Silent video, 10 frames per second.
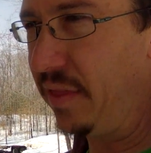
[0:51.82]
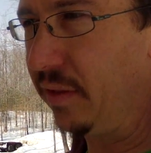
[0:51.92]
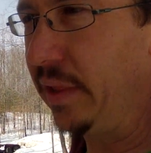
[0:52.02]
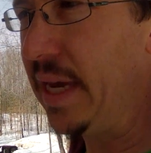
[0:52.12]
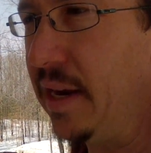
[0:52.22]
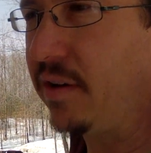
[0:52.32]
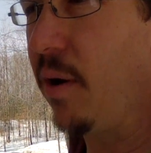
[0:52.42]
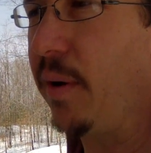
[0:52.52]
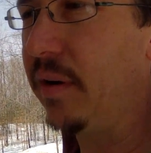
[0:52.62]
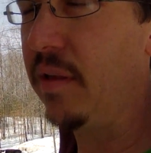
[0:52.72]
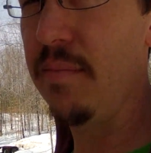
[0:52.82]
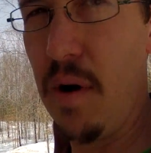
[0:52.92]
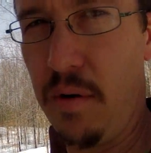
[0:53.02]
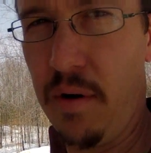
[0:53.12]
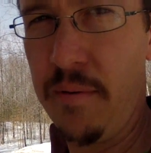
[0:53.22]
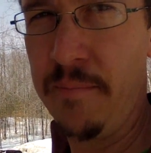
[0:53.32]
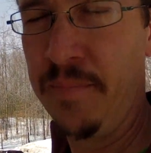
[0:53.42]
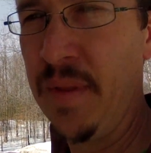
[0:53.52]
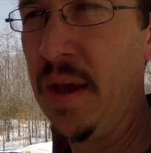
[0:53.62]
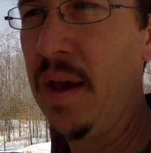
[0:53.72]
lead going to the motor
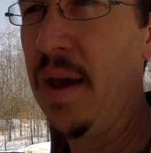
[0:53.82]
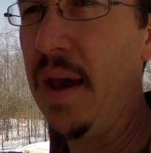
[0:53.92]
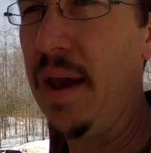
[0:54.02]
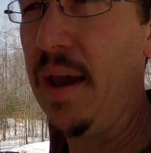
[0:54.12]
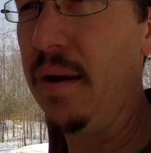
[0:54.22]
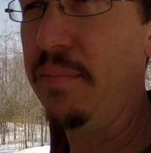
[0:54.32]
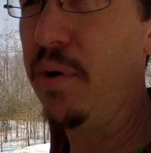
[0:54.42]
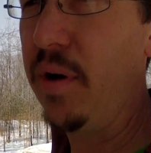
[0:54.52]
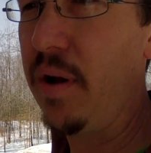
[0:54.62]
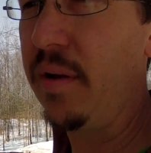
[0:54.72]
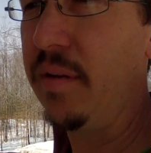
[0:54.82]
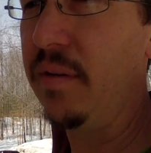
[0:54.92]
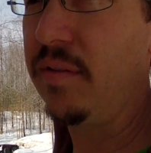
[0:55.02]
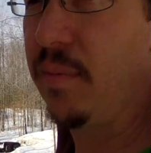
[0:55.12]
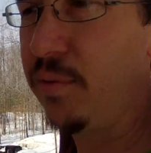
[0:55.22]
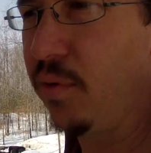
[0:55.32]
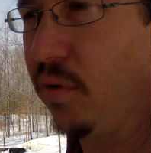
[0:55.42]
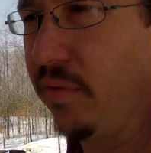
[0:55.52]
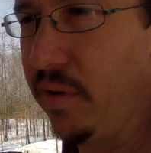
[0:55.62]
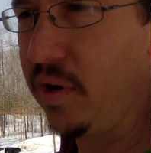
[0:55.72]
and put it on some
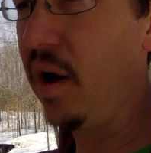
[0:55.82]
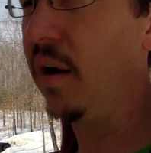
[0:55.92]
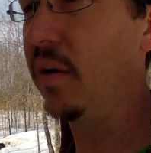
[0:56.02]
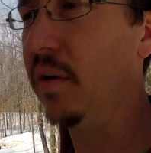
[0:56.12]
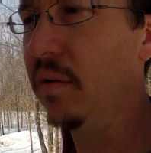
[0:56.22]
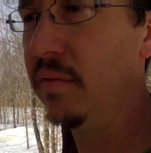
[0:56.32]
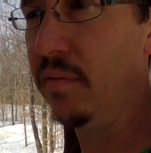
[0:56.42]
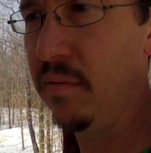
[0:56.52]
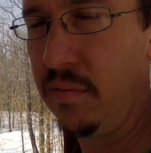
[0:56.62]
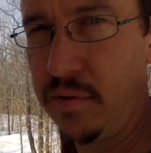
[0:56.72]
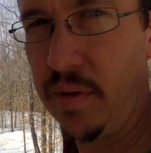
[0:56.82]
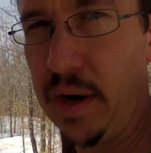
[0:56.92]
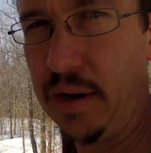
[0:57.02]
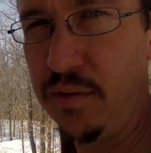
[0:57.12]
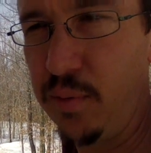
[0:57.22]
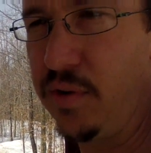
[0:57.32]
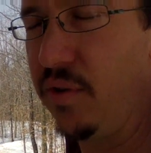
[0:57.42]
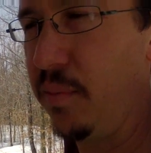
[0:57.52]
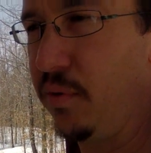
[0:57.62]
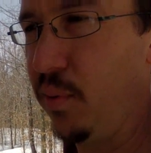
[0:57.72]
sort of a toggle so that I can switch
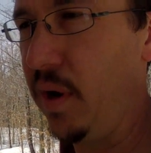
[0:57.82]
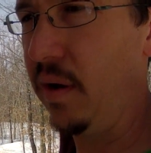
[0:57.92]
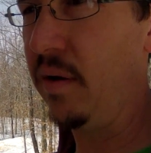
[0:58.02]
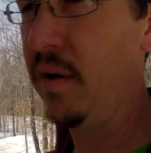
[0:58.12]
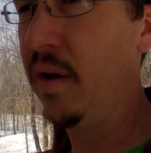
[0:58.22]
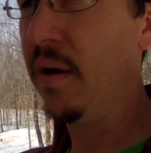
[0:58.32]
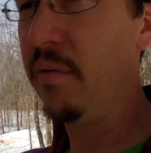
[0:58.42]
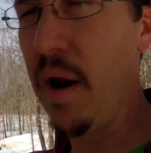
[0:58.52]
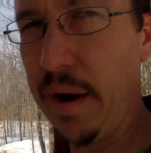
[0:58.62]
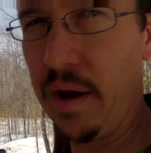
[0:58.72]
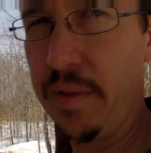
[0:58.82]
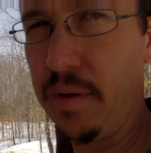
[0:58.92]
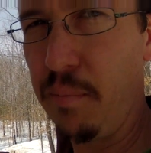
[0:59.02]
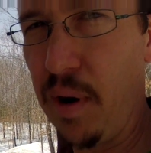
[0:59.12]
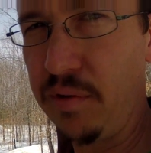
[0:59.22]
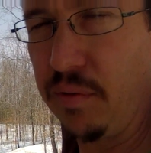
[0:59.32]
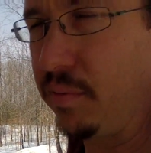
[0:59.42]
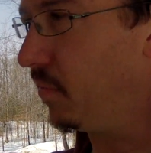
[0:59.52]
it between running on the compressor